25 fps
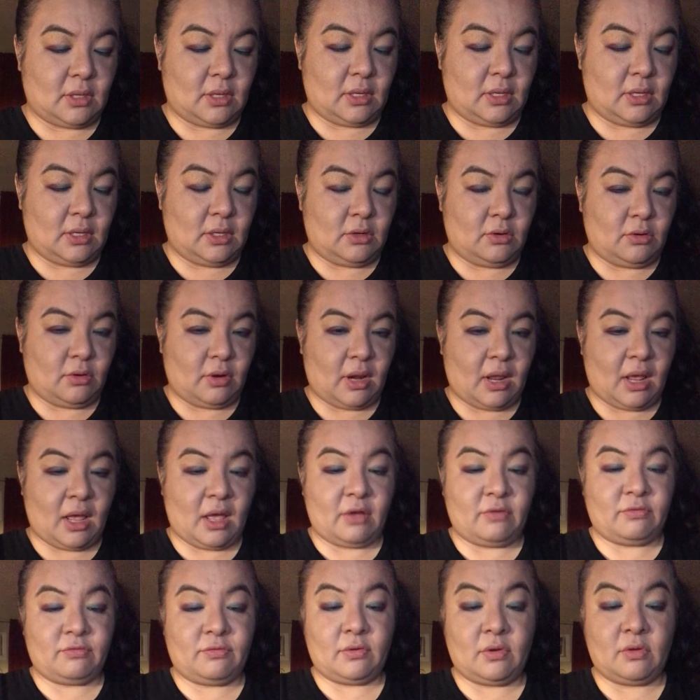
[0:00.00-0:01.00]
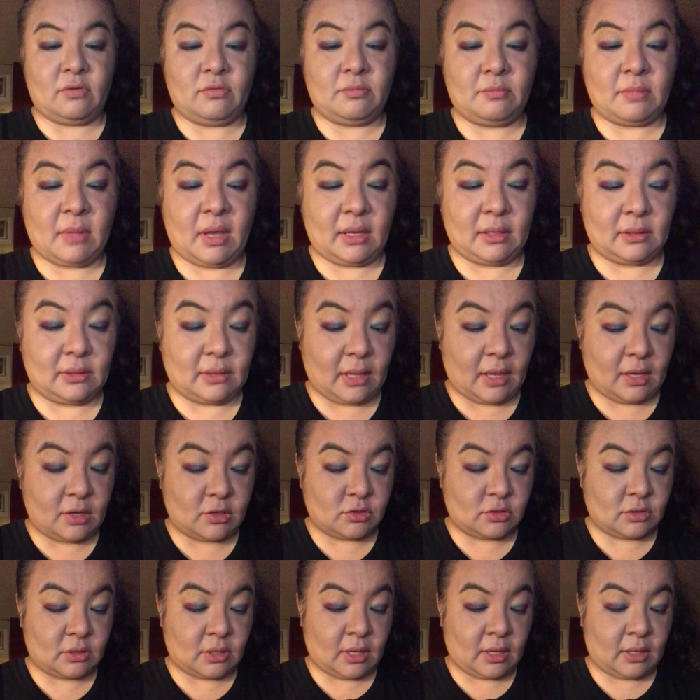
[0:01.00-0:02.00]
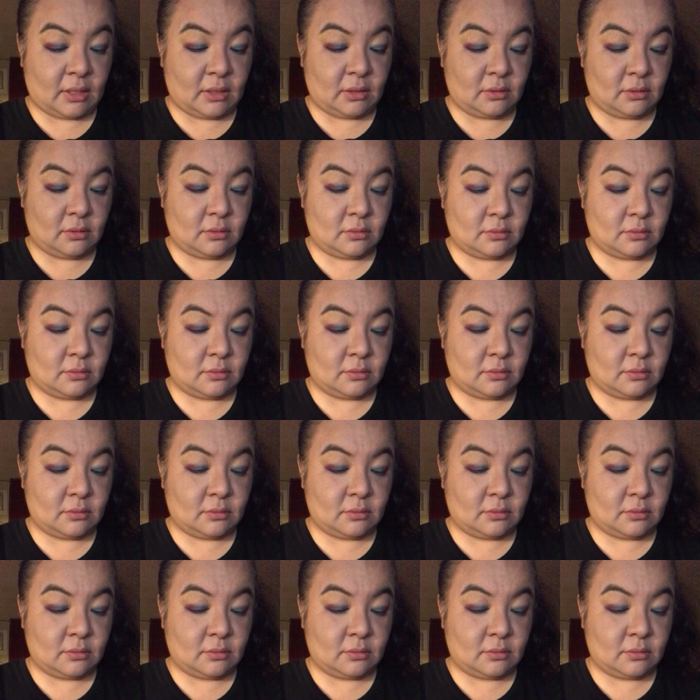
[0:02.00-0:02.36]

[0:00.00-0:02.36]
inner half of my lash line.